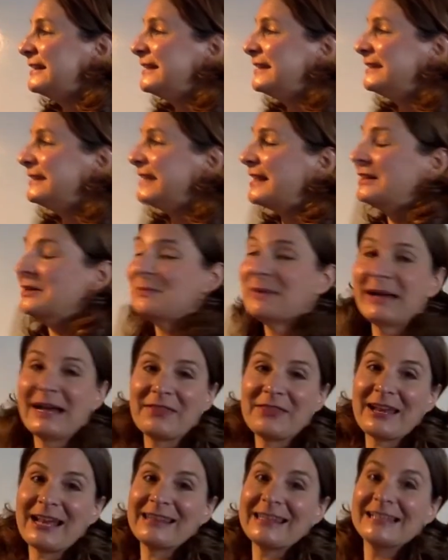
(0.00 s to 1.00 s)
lullaby
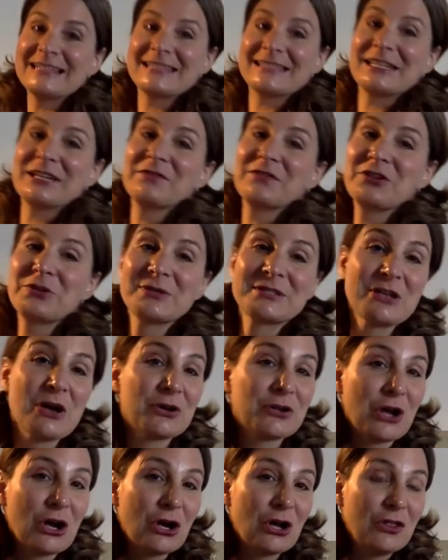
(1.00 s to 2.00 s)
that I'd like to sing for you is
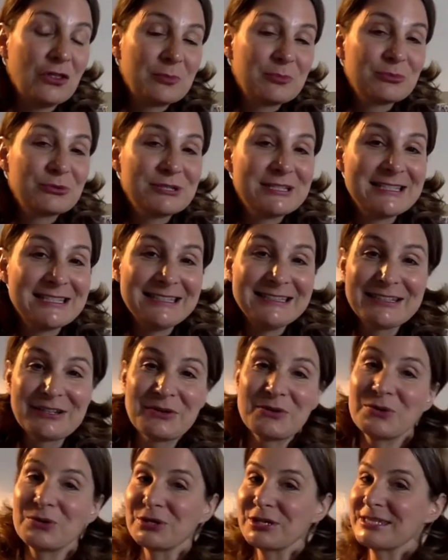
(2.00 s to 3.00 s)
called All the Pretty Little
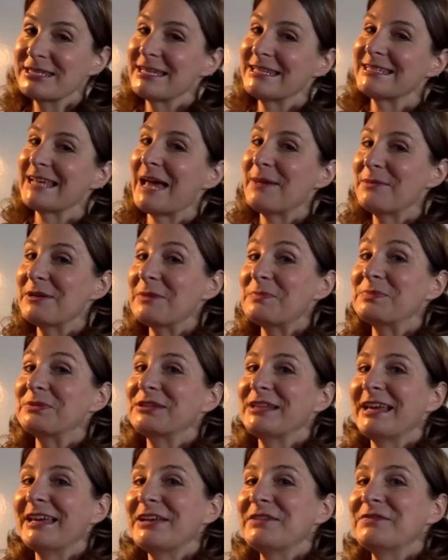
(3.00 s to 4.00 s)
Horses. I'm going to
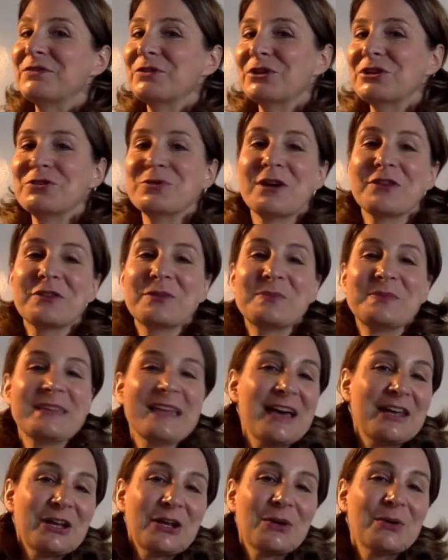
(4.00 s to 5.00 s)
play it for you on the
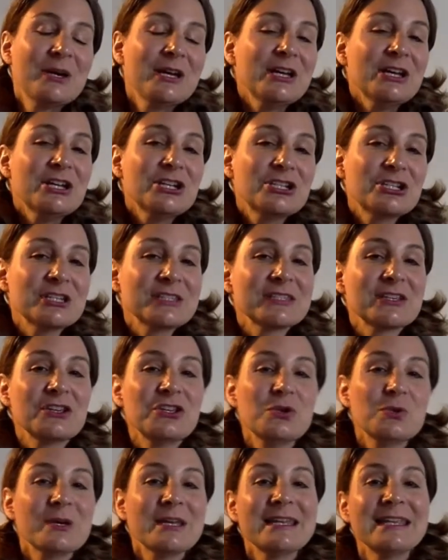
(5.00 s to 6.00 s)
piano just so
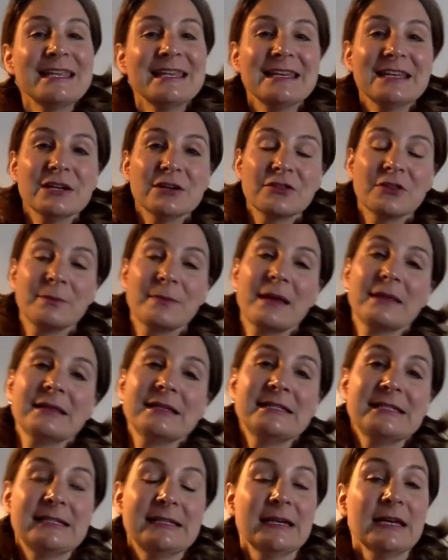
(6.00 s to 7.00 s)
you can hear the
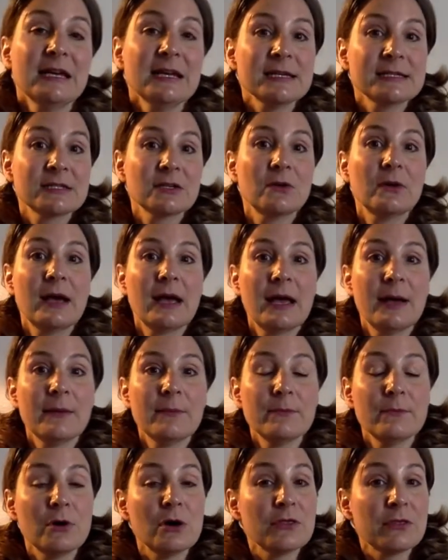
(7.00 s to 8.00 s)
melody. So
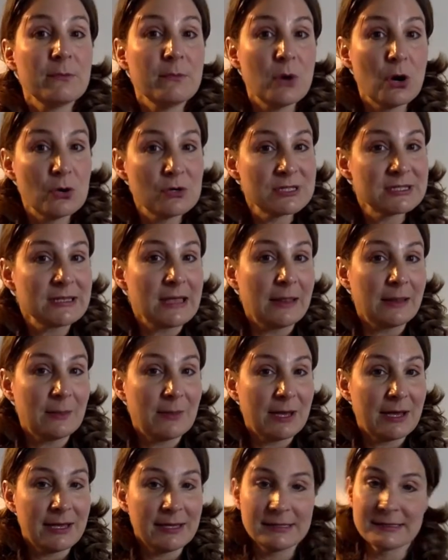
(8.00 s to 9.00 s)
most
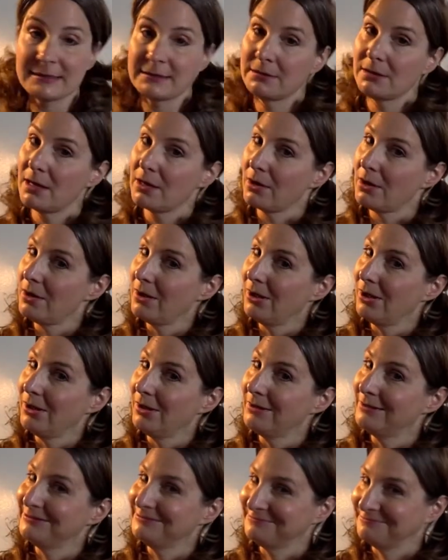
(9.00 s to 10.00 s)
lullabies, not
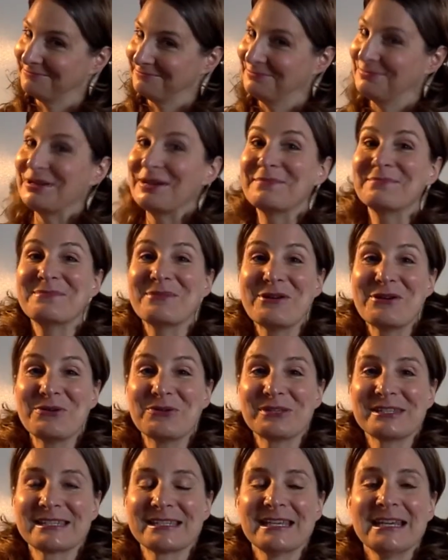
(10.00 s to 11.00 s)
all, but
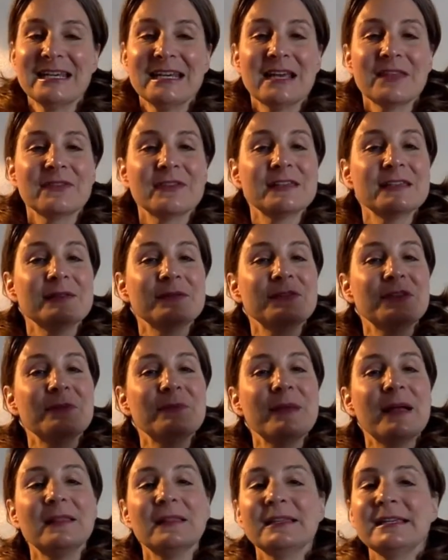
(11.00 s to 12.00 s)
most, the
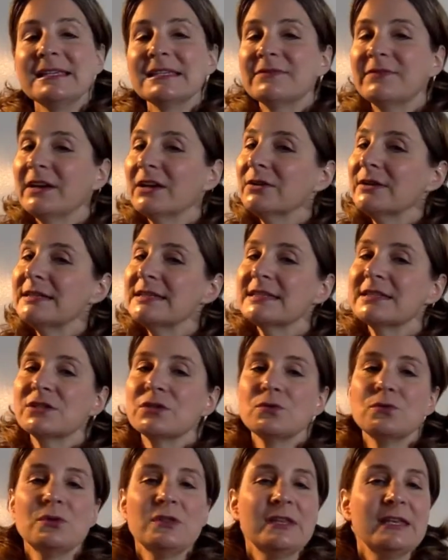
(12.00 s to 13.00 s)
melody is very
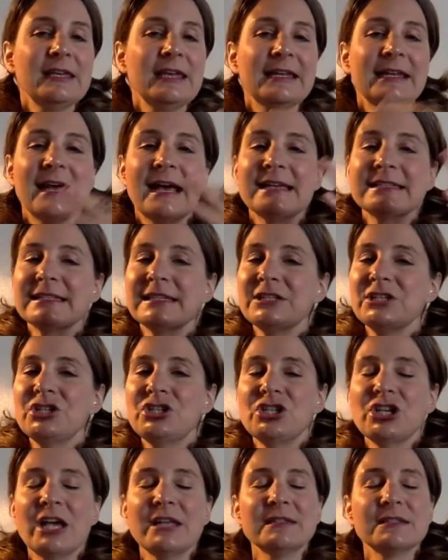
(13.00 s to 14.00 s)
soothing. It has a
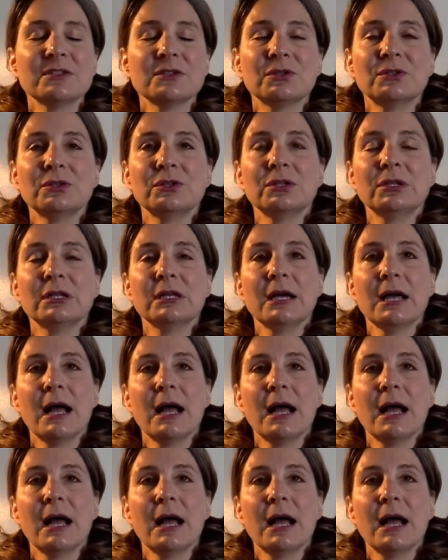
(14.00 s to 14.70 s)
gentle